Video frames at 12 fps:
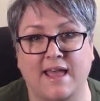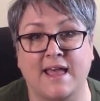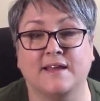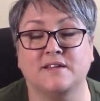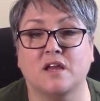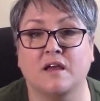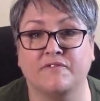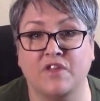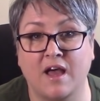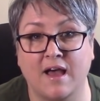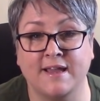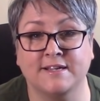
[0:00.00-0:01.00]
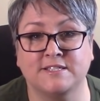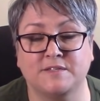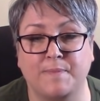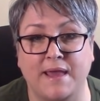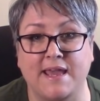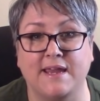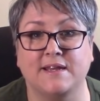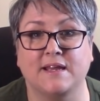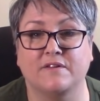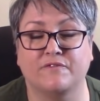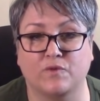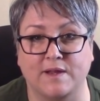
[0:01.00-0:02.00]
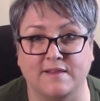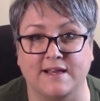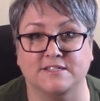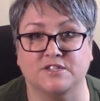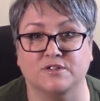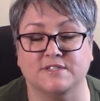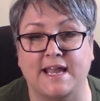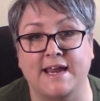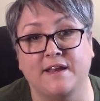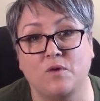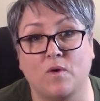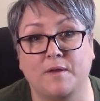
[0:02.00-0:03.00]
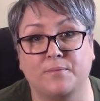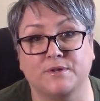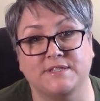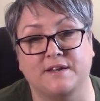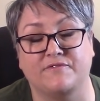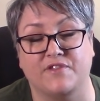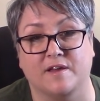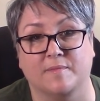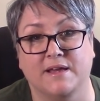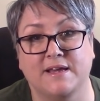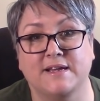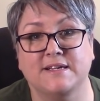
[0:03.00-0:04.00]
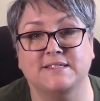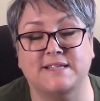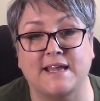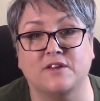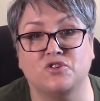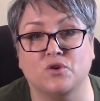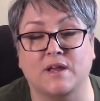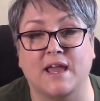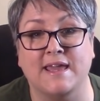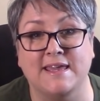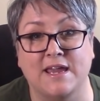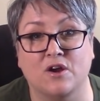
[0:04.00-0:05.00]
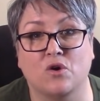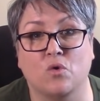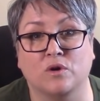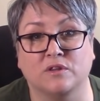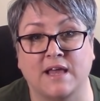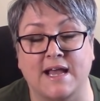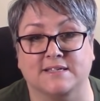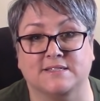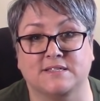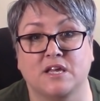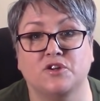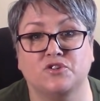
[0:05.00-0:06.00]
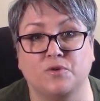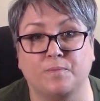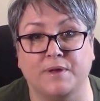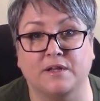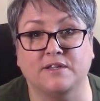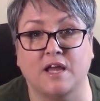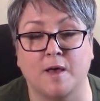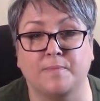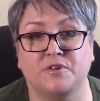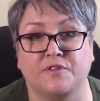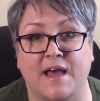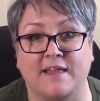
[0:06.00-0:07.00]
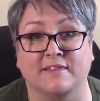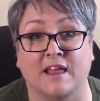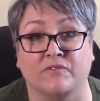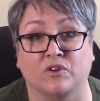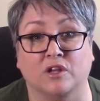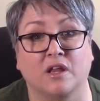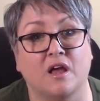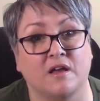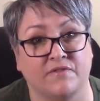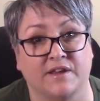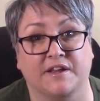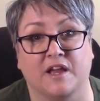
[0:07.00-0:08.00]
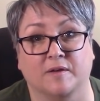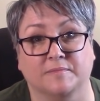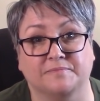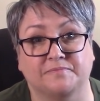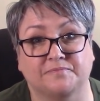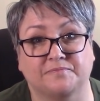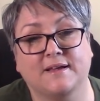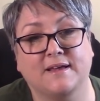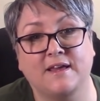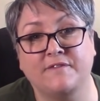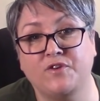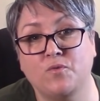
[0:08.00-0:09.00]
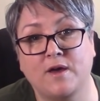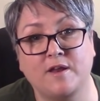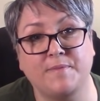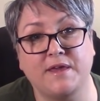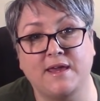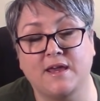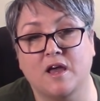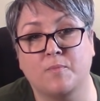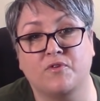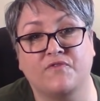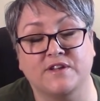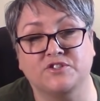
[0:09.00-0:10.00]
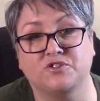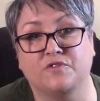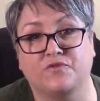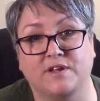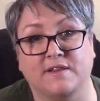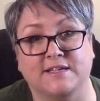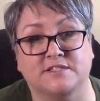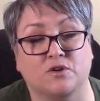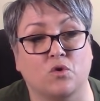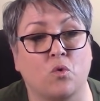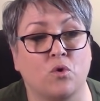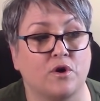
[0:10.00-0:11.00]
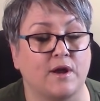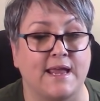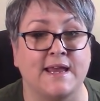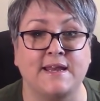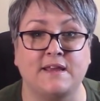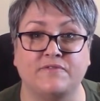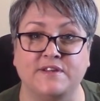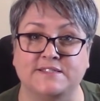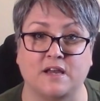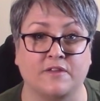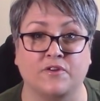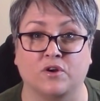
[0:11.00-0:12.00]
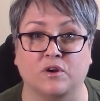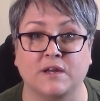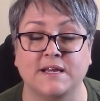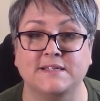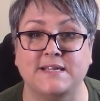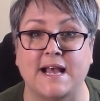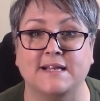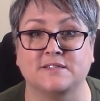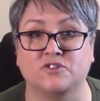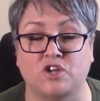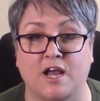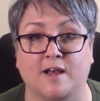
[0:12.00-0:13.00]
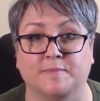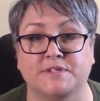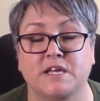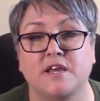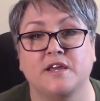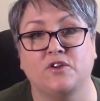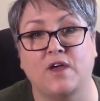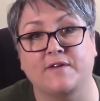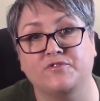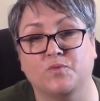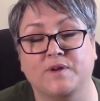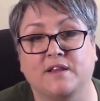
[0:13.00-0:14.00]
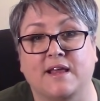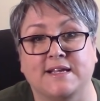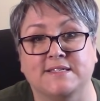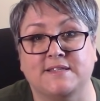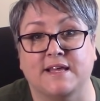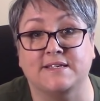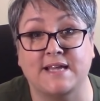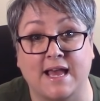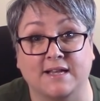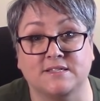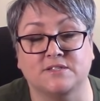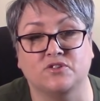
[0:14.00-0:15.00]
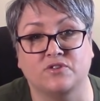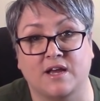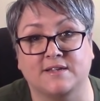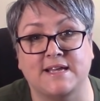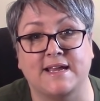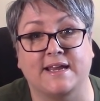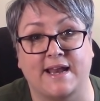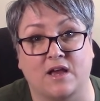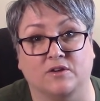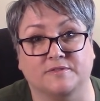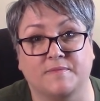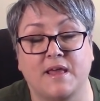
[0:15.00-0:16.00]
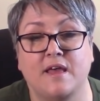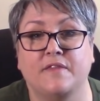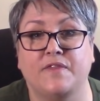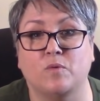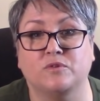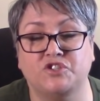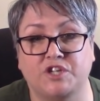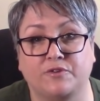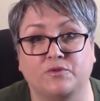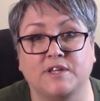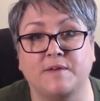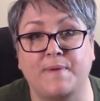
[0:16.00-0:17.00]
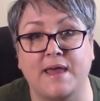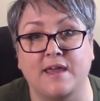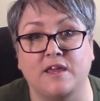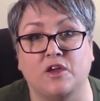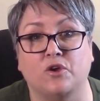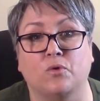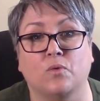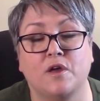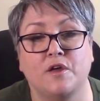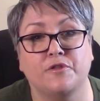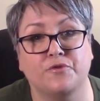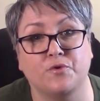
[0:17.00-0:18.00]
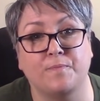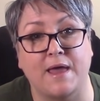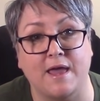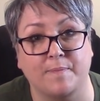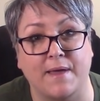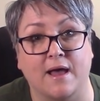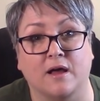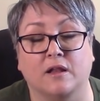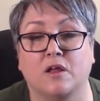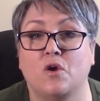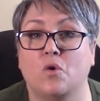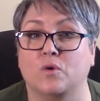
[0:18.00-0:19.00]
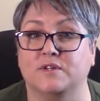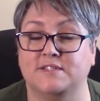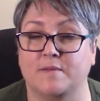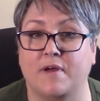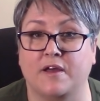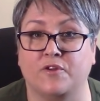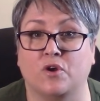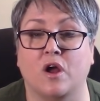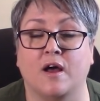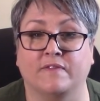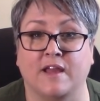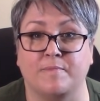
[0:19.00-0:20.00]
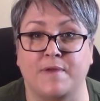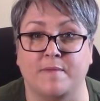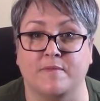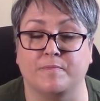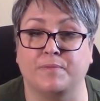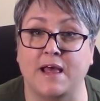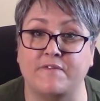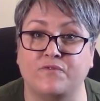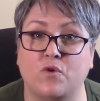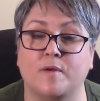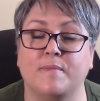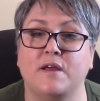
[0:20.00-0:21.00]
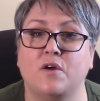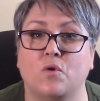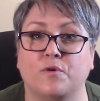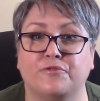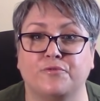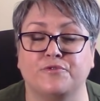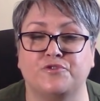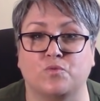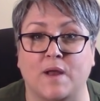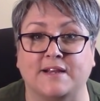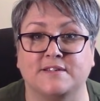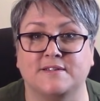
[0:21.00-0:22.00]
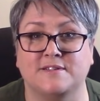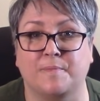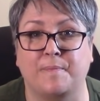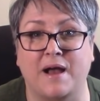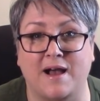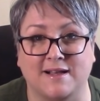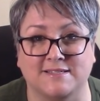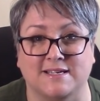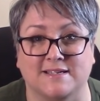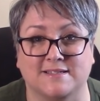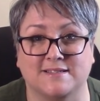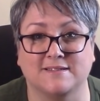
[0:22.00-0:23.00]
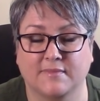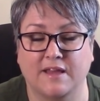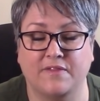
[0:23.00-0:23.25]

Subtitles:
And of the highest paid freelancers, 81% of them say it took a year or less to build up to that level of income. If you want to be a professional freelancer or any of other task jobs, you have to realize that taxes are not taken out. They will generally pay you through PayPal or some other online payment platform or through direct deposits.